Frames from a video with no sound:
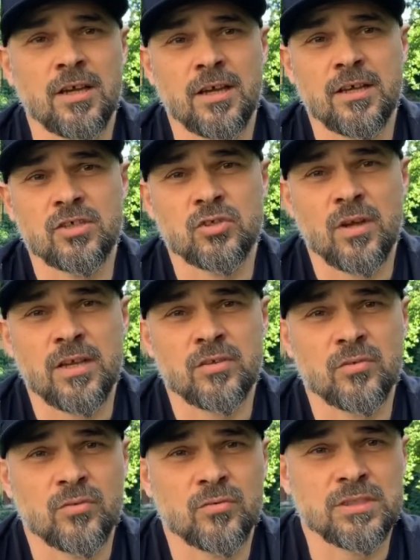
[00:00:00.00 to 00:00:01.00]
try
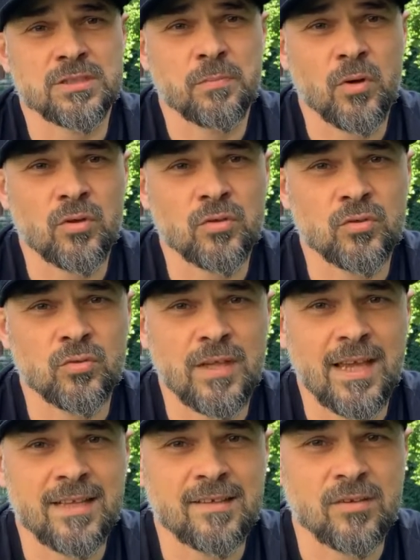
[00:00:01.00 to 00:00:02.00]
to respond to
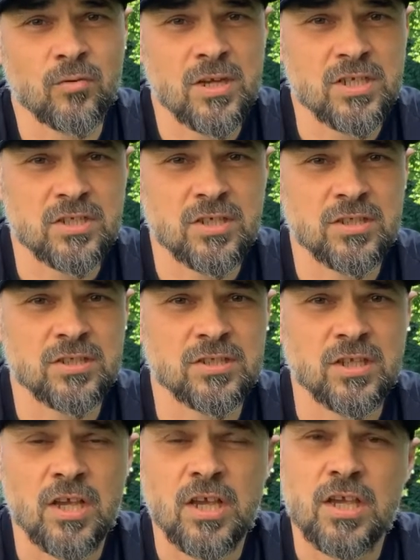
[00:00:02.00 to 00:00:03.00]
that
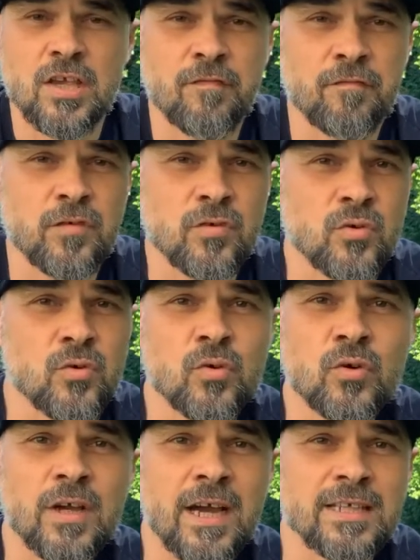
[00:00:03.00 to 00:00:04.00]
questions. If
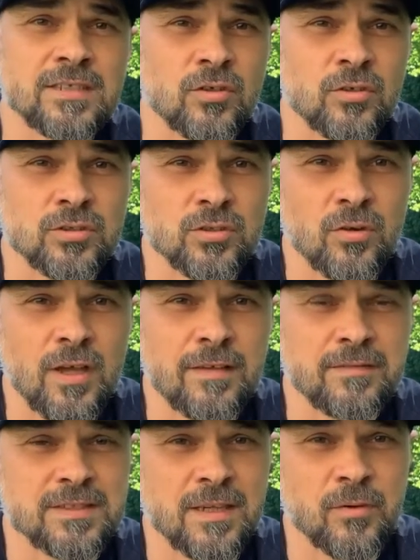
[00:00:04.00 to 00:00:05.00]
you guys also
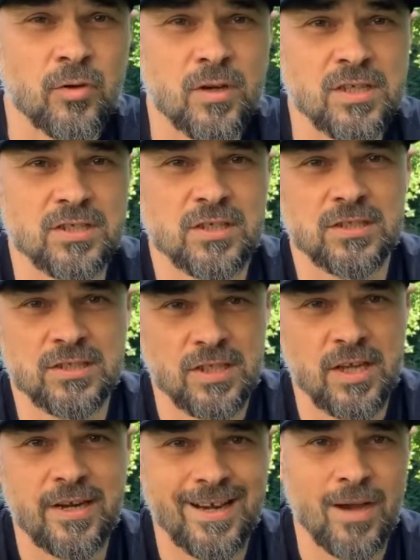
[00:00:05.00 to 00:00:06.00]
have some questions
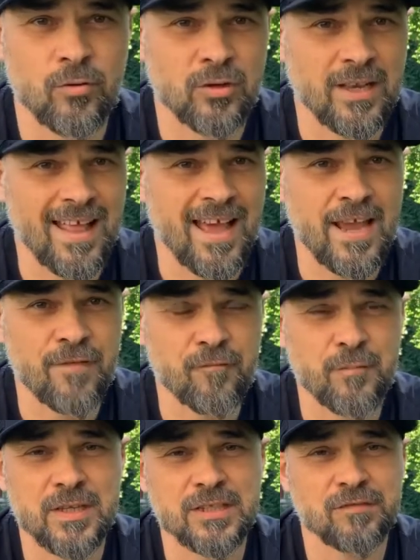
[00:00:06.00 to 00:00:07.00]
here now on live,
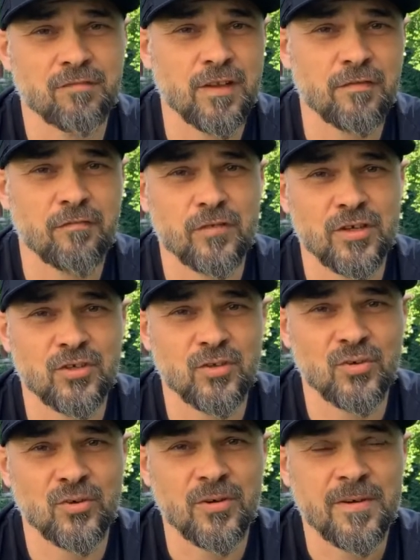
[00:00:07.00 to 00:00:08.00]
please feel free
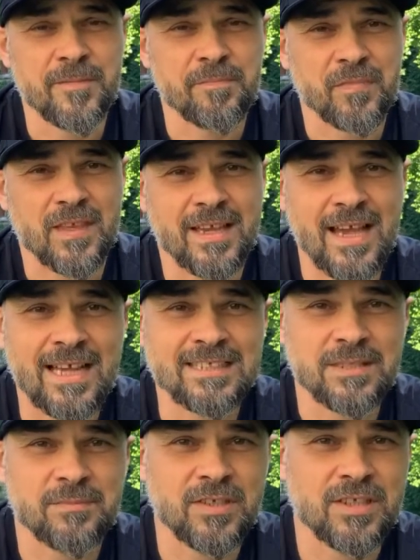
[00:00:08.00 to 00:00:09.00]
to
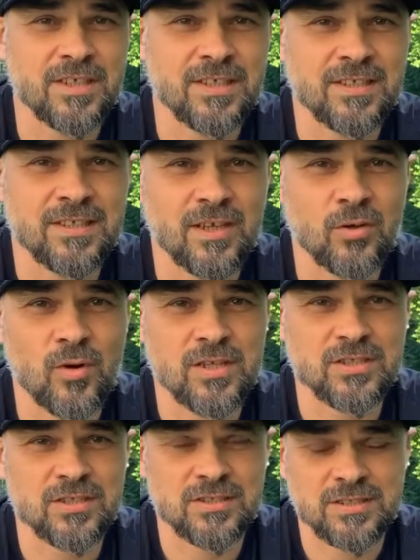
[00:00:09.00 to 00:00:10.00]
ask me the
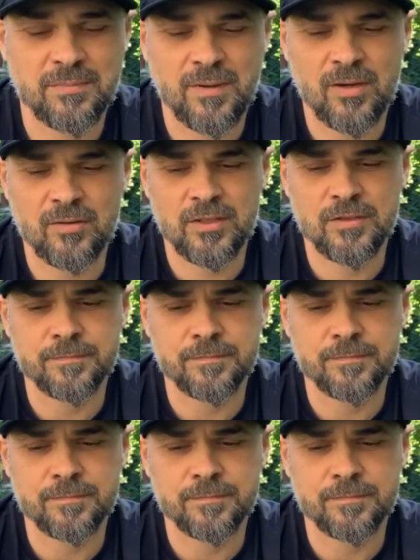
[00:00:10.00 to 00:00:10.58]
questions about it.